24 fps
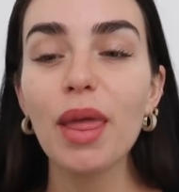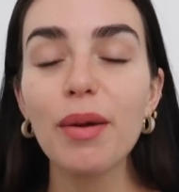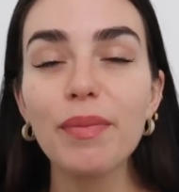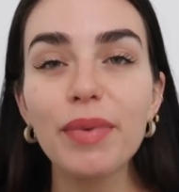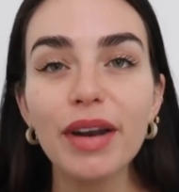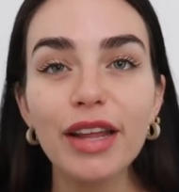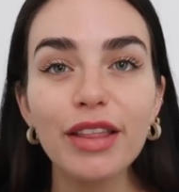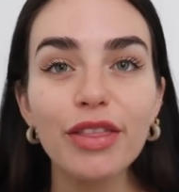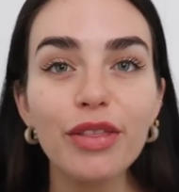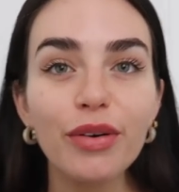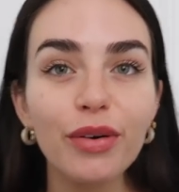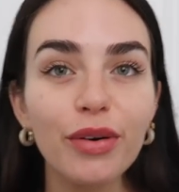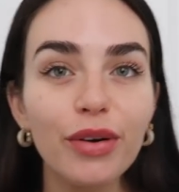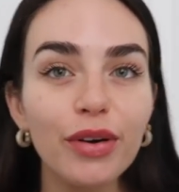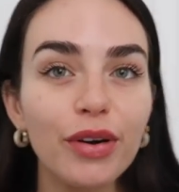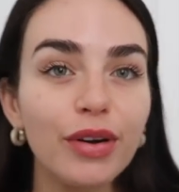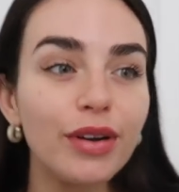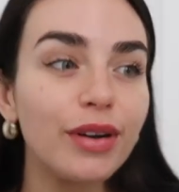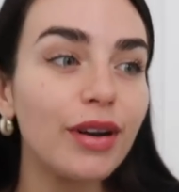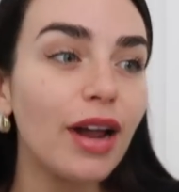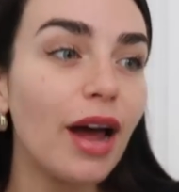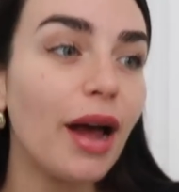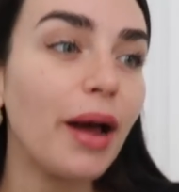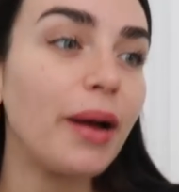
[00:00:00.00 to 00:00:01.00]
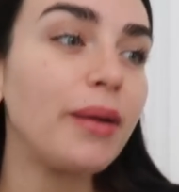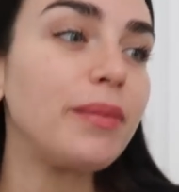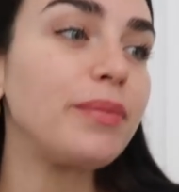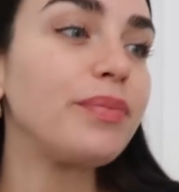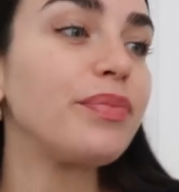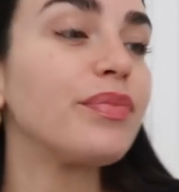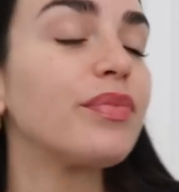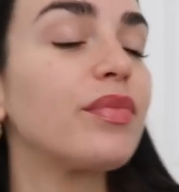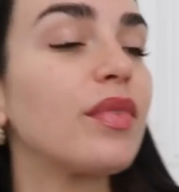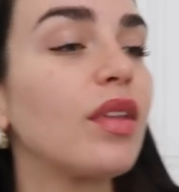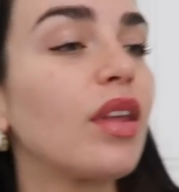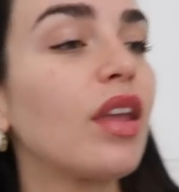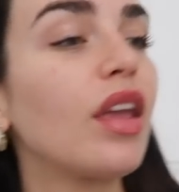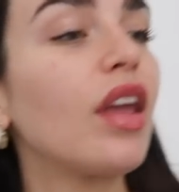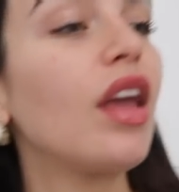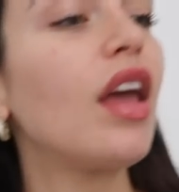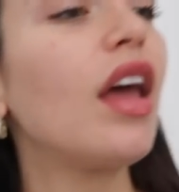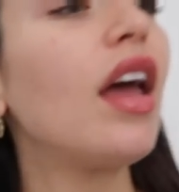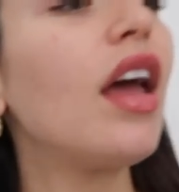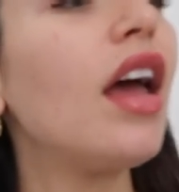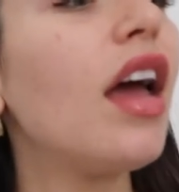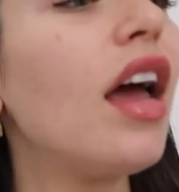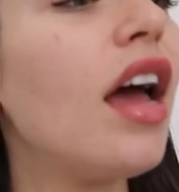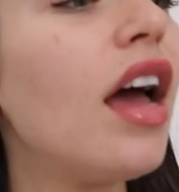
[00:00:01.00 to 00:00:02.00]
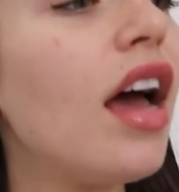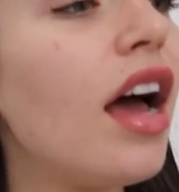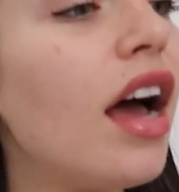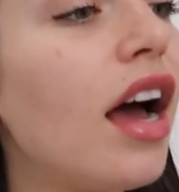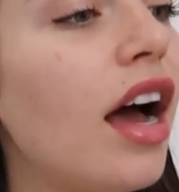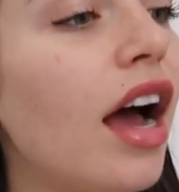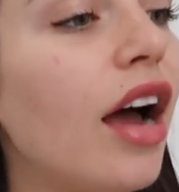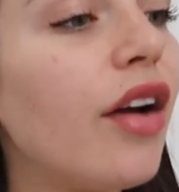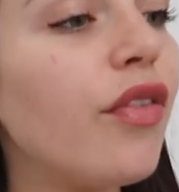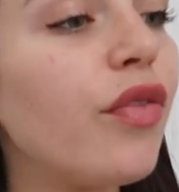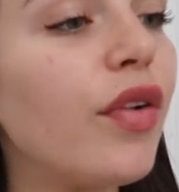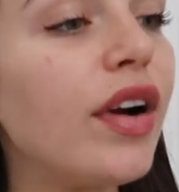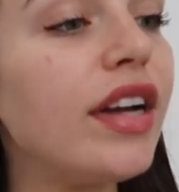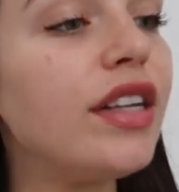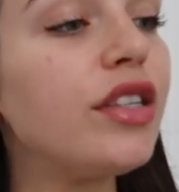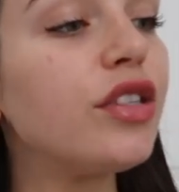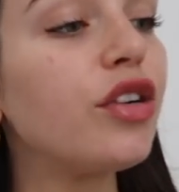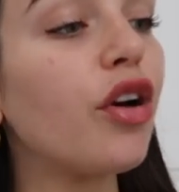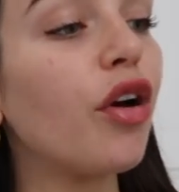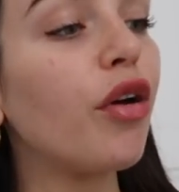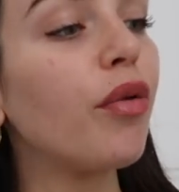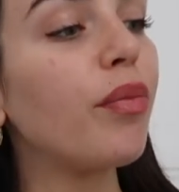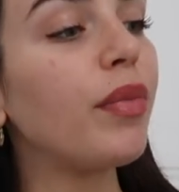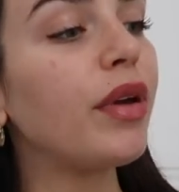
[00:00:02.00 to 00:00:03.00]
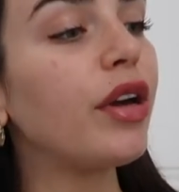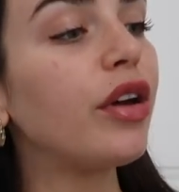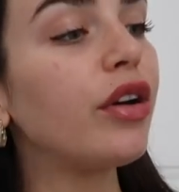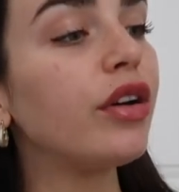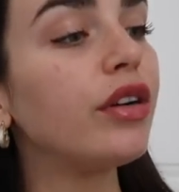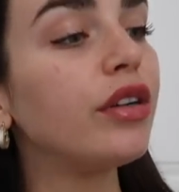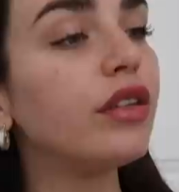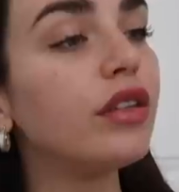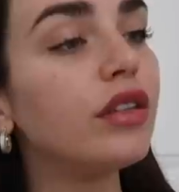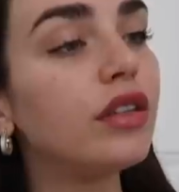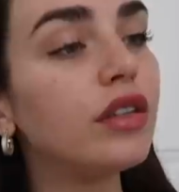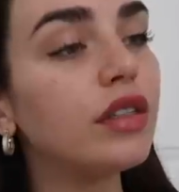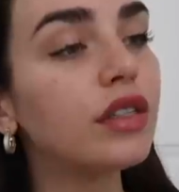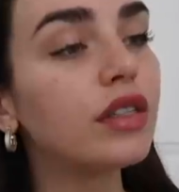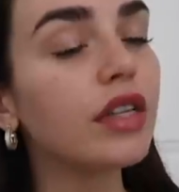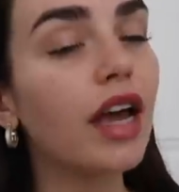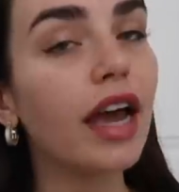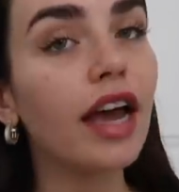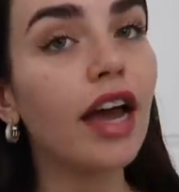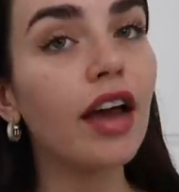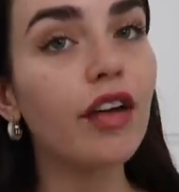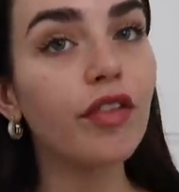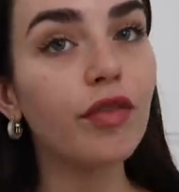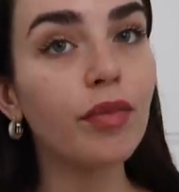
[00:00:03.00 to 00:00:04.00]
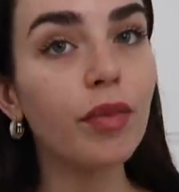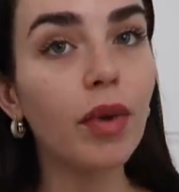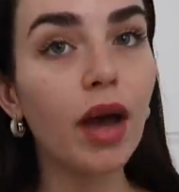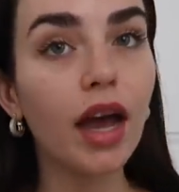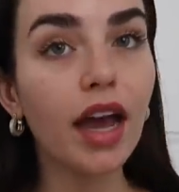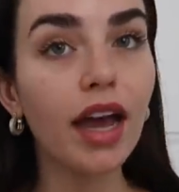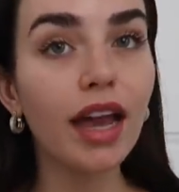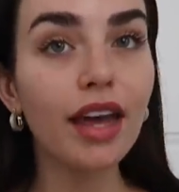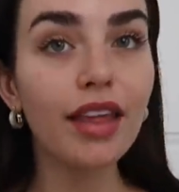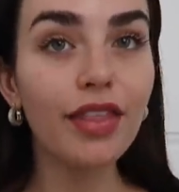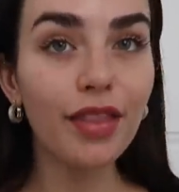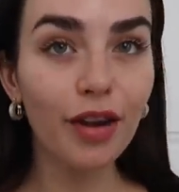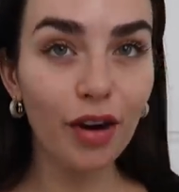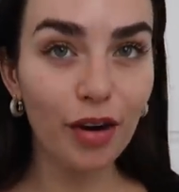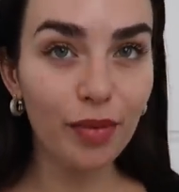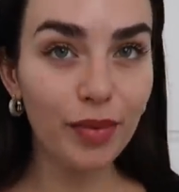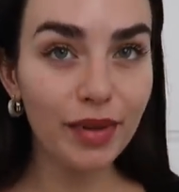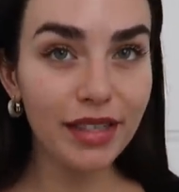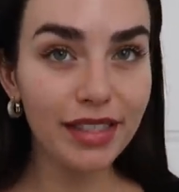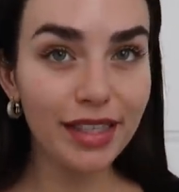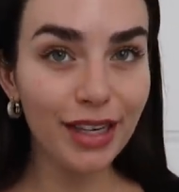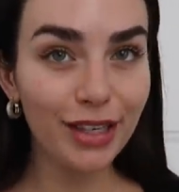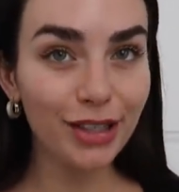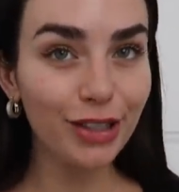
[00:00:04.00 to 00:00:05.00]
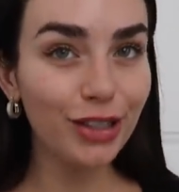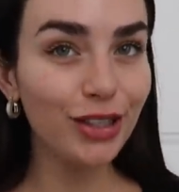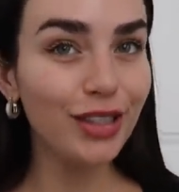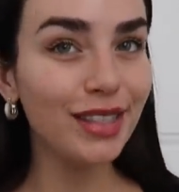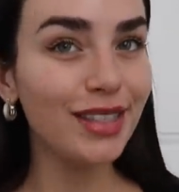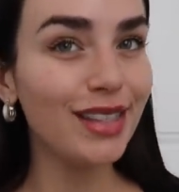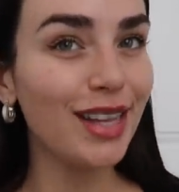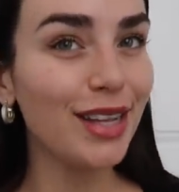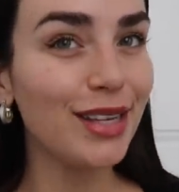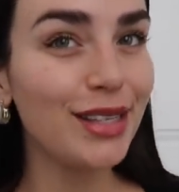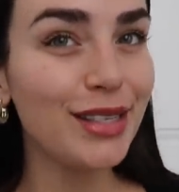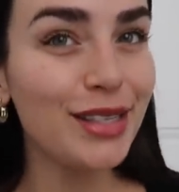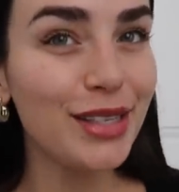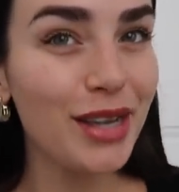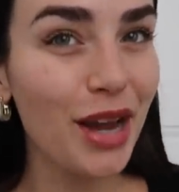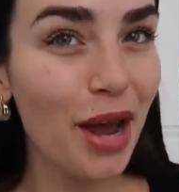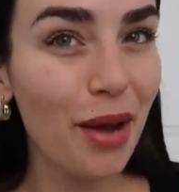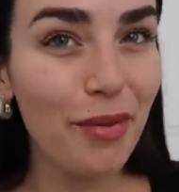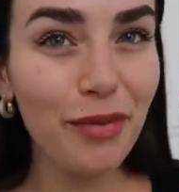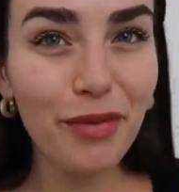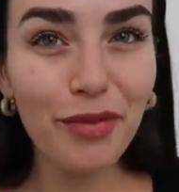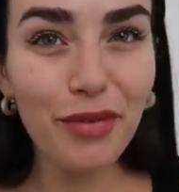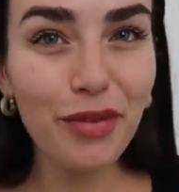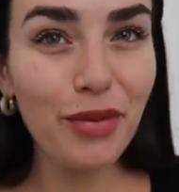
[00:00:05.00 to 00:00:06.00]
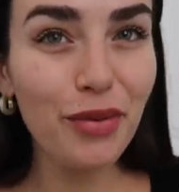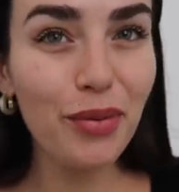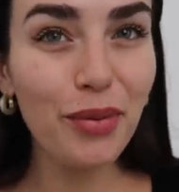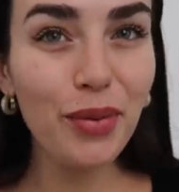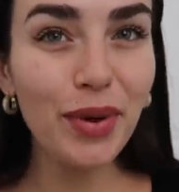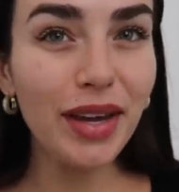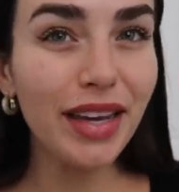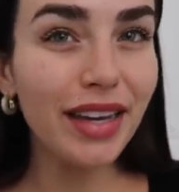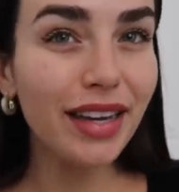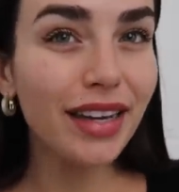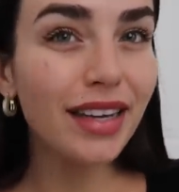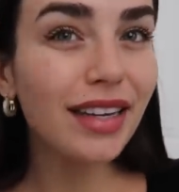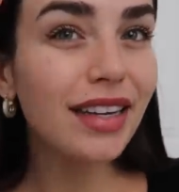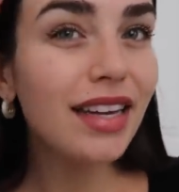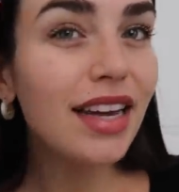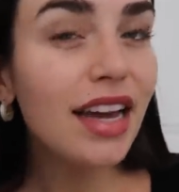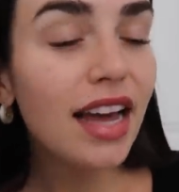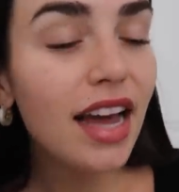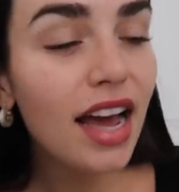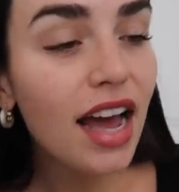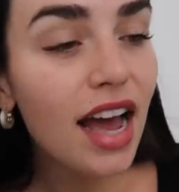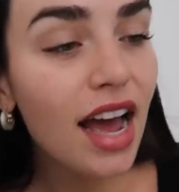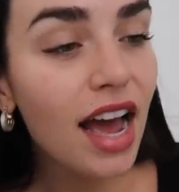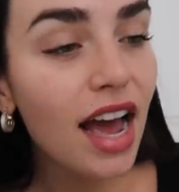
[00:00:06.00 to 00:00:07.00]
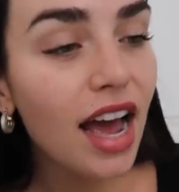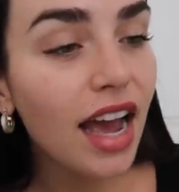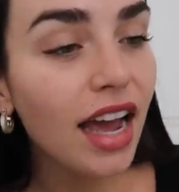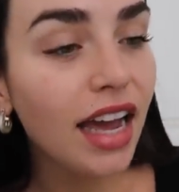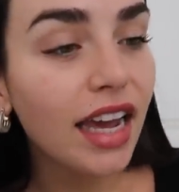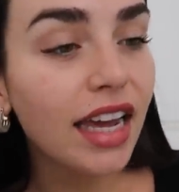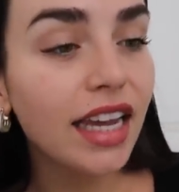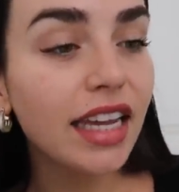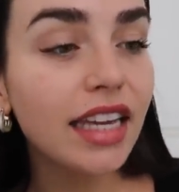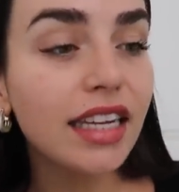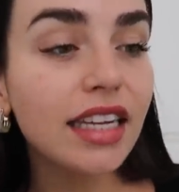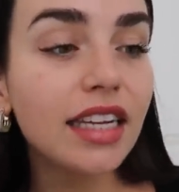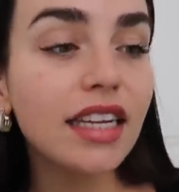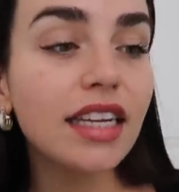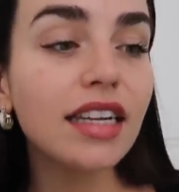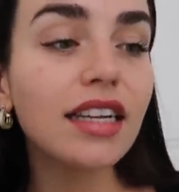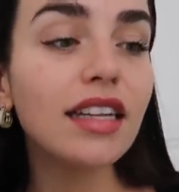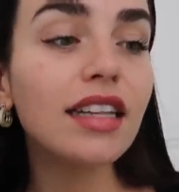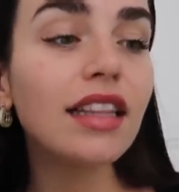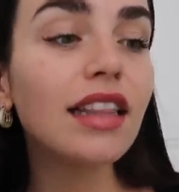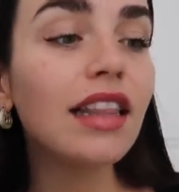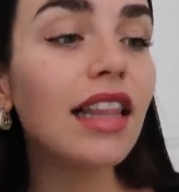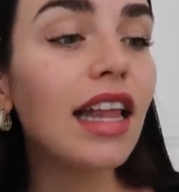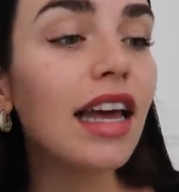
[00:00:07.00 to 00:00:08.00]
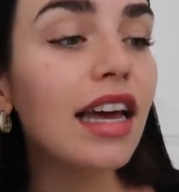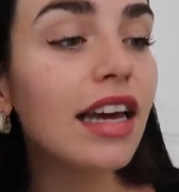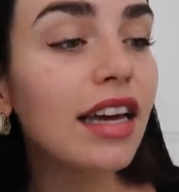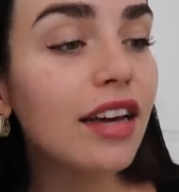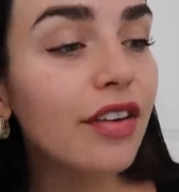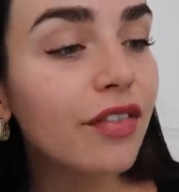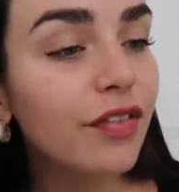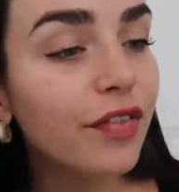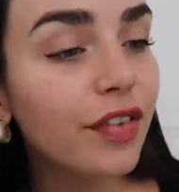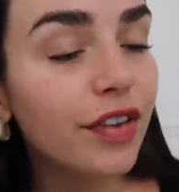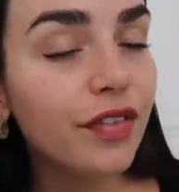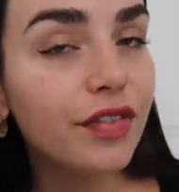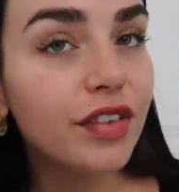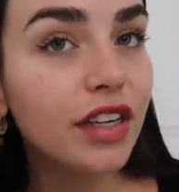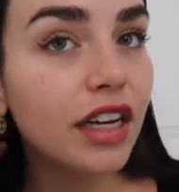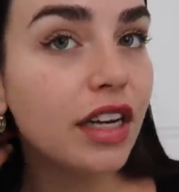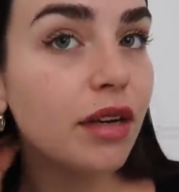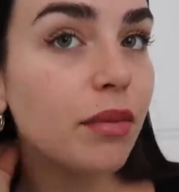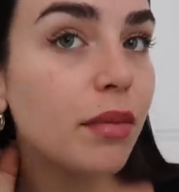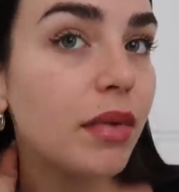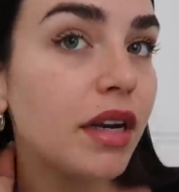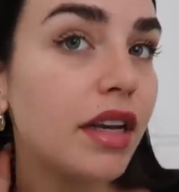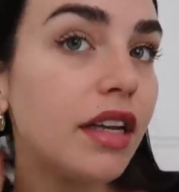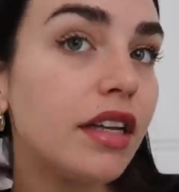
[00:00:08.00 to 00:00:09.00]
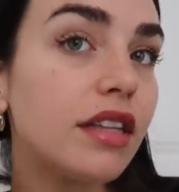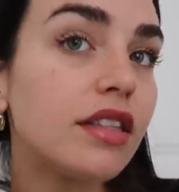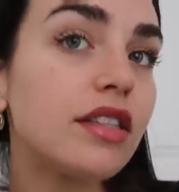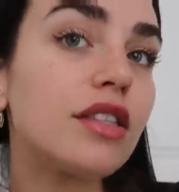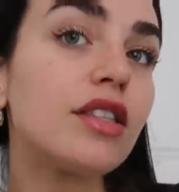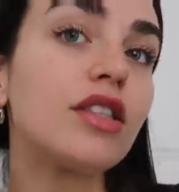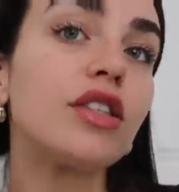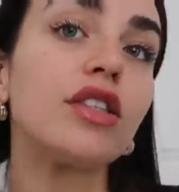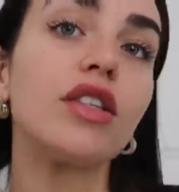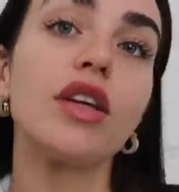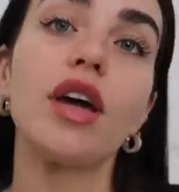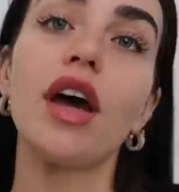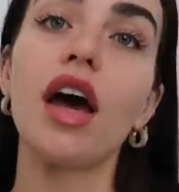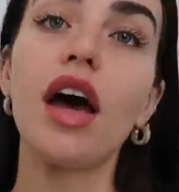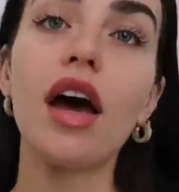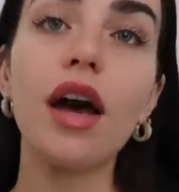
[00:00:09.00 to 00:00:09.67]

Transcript: But I thought I've raced home because I have my therapy session at that time of the week in like 15 minutes.